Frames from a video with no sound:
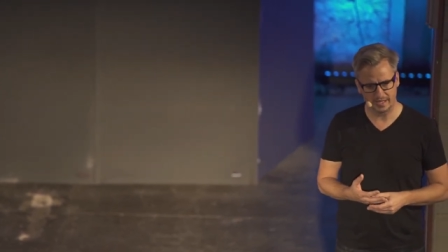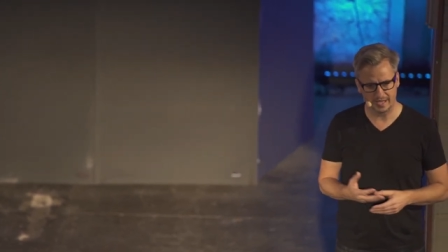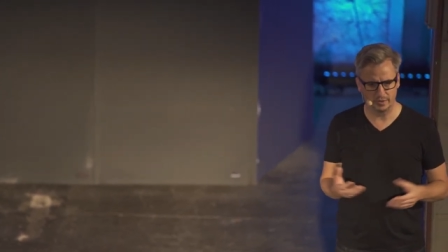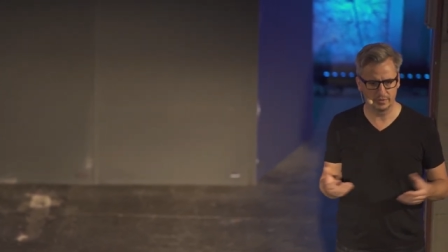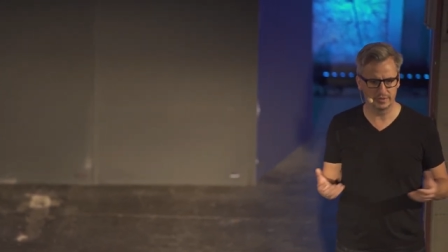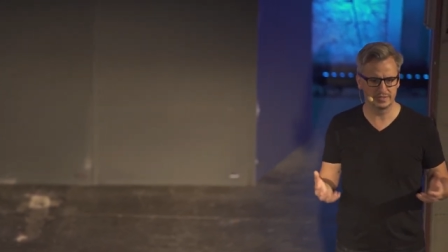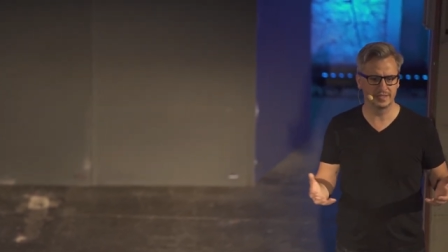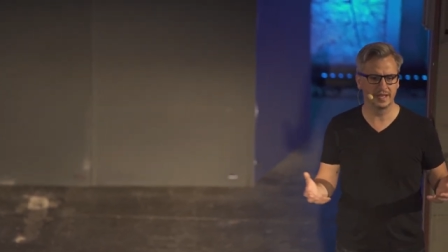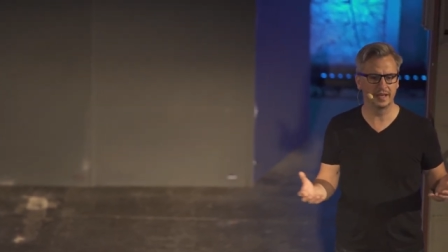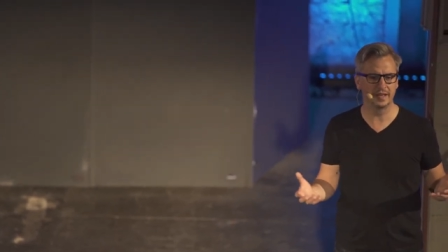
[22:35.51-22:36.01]

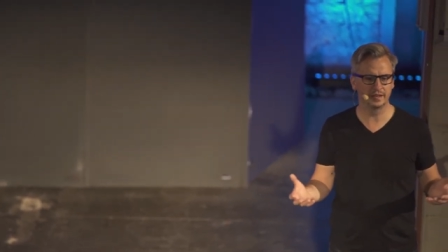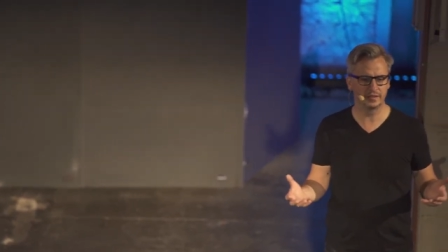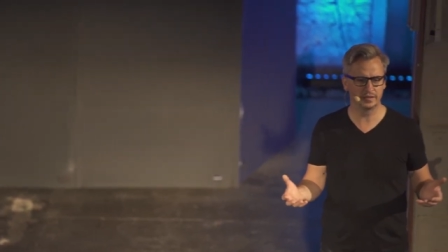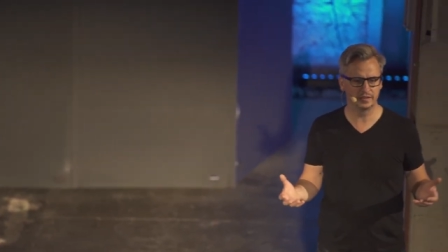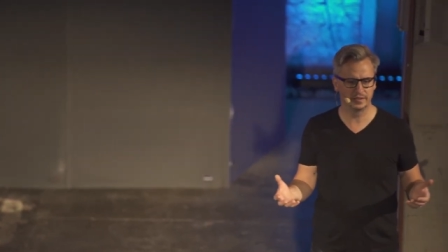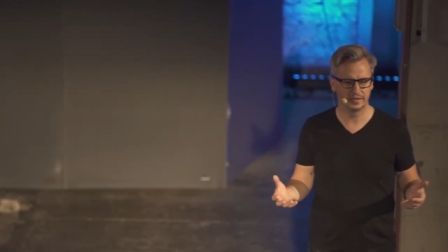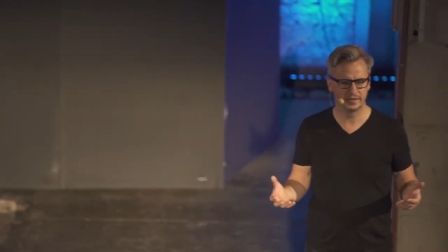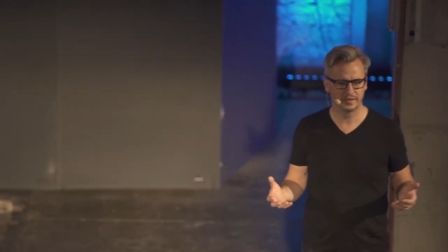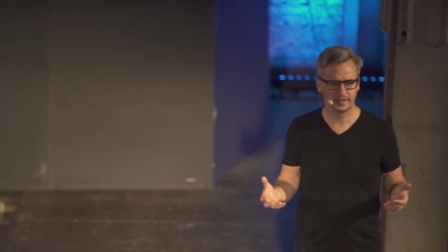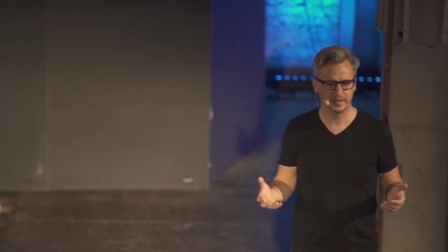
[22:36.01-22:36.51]
How is that,
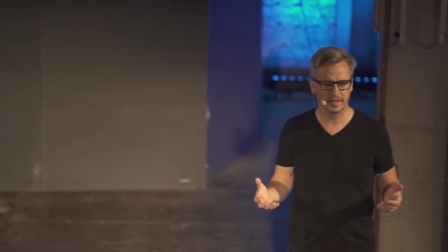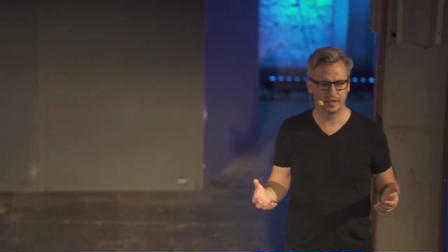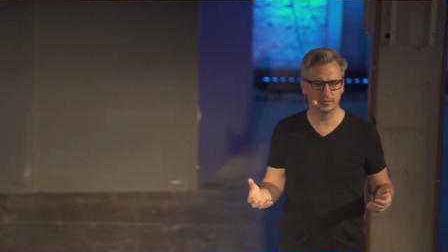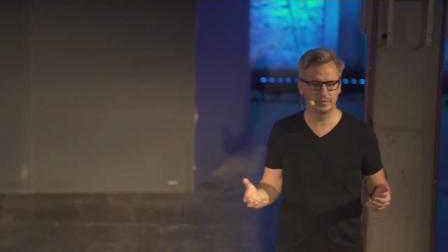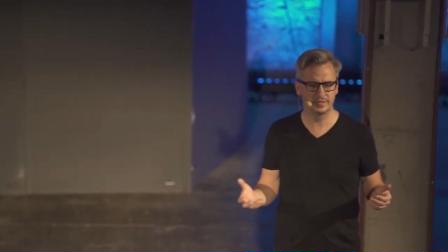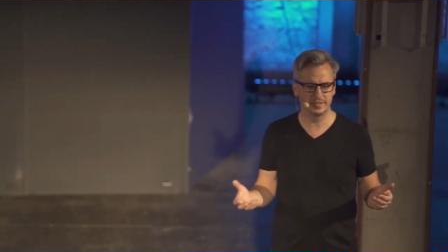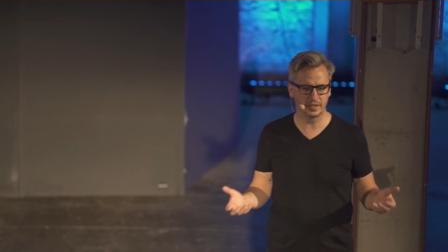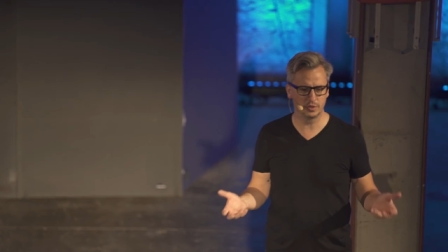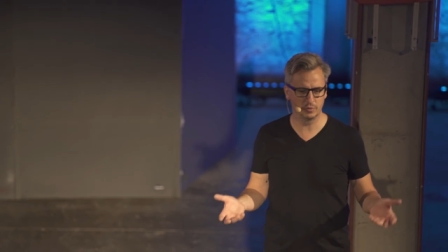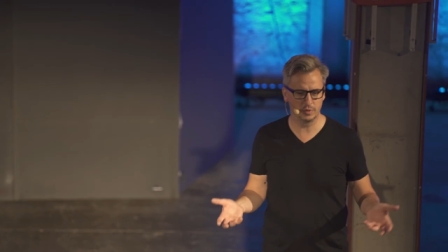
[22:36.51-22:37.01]

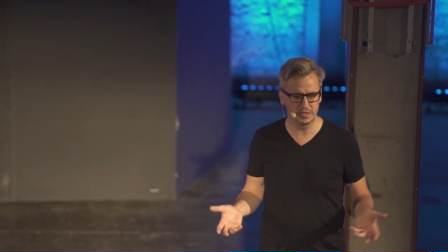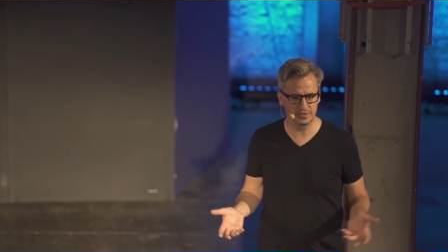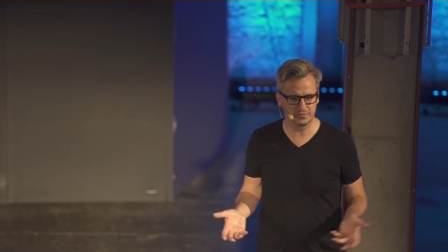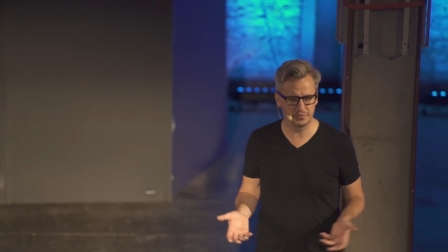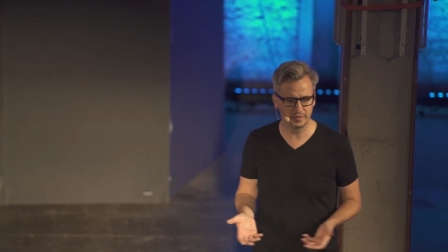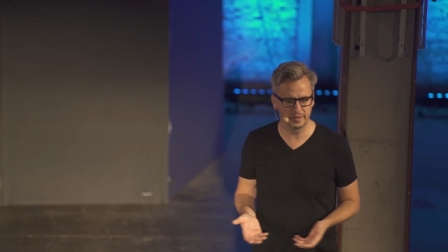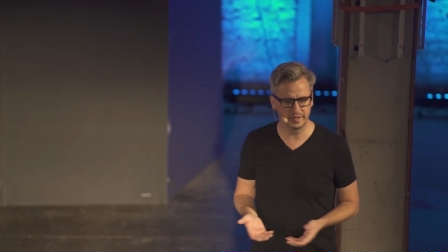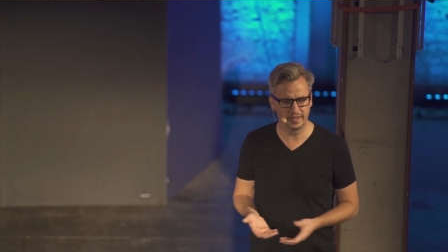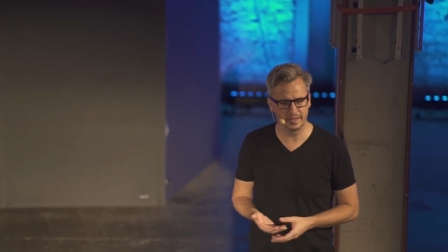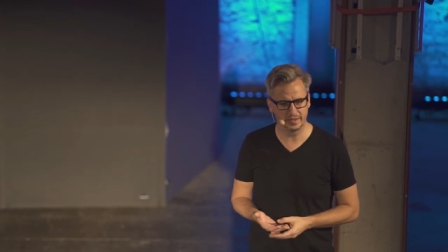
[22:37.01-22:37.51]
how is that
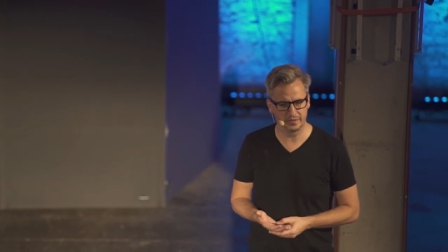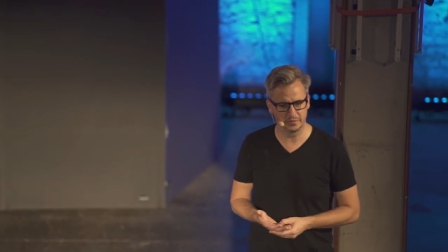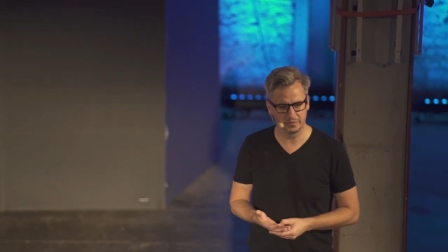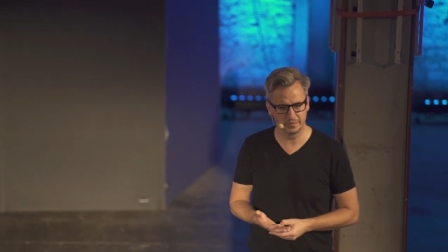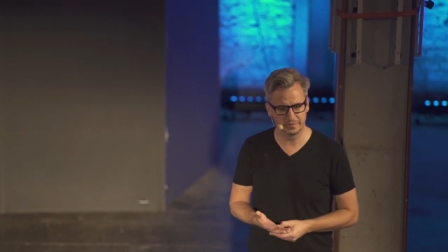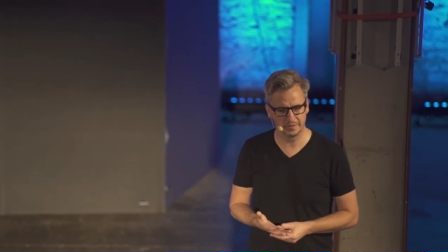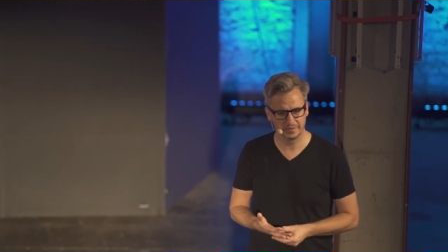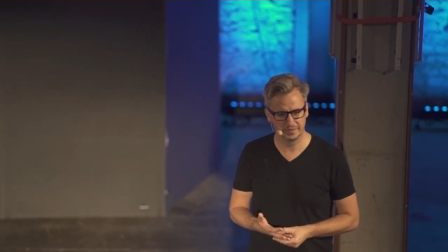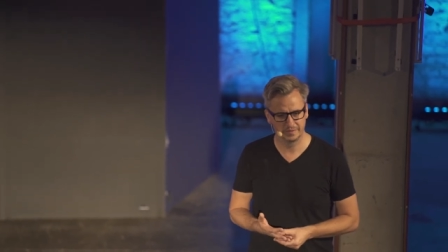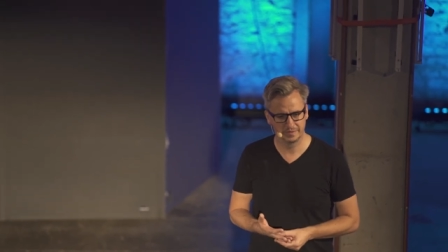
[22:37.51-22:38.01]
gracefully
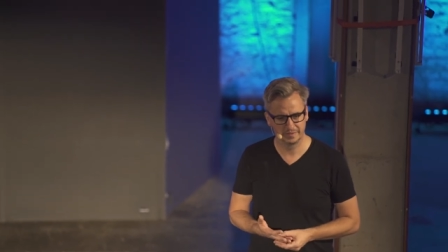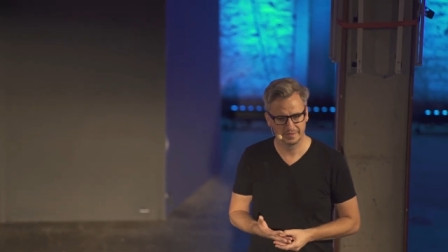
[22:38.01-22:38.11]
handled?